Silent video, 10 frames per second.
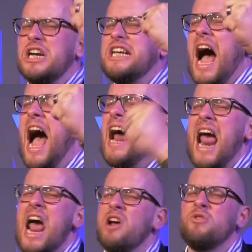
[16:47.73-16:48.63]
God,
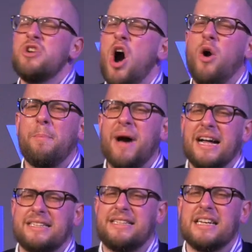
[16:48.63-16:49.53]
I don't know
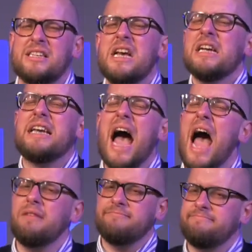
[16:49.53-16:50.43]
about this. God,